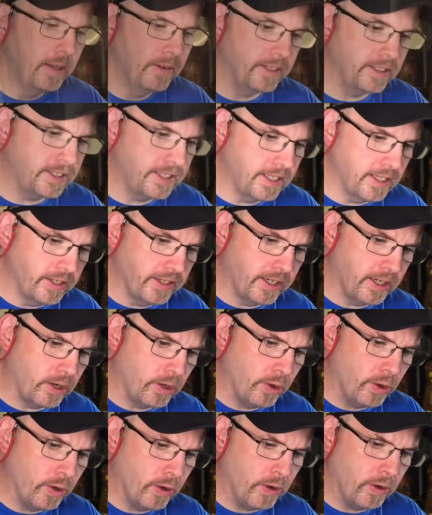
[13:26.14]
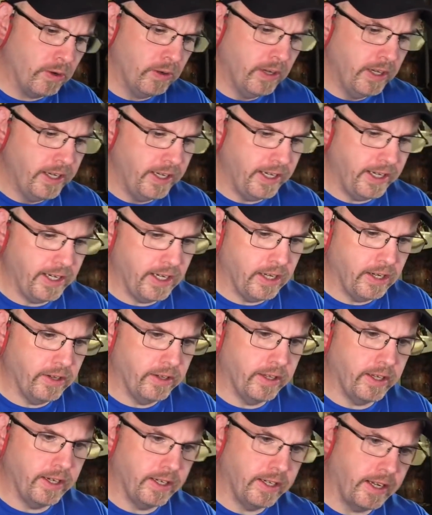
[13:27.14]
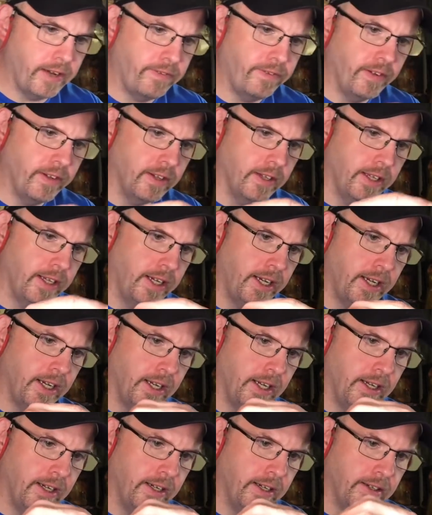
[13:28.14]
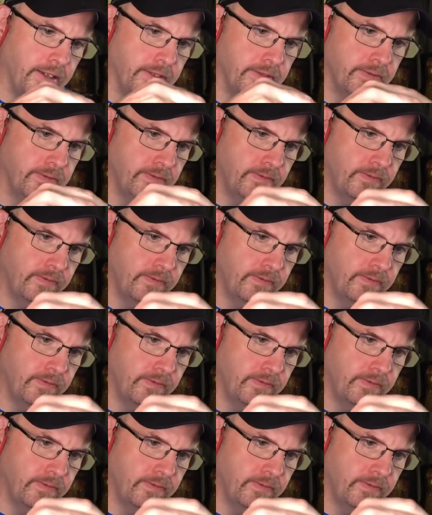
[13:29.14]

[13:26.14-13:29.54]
But still, they're cool. You know, they're definitely uh,